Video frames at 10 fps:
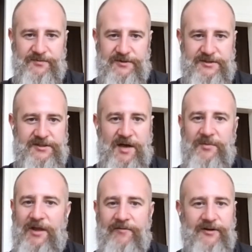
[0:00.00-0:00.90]

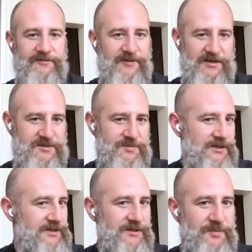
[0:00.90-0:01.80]
some level of
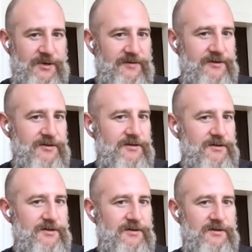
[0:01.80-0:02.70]
flexibility to pivot
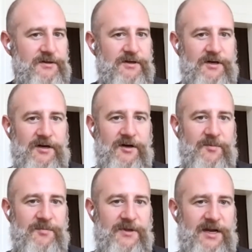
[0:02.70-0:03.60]

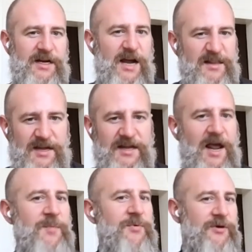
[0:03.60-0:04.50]
and kind of let it
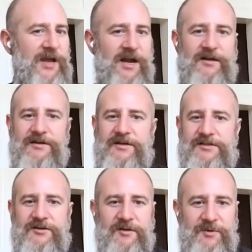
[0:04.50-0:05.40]
happen organically,
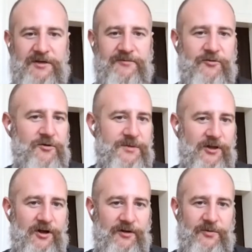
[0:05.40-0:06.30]
because you can be informed
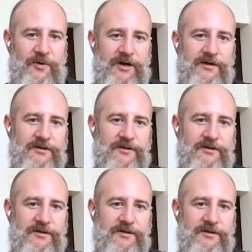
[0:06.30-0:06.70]
along the way.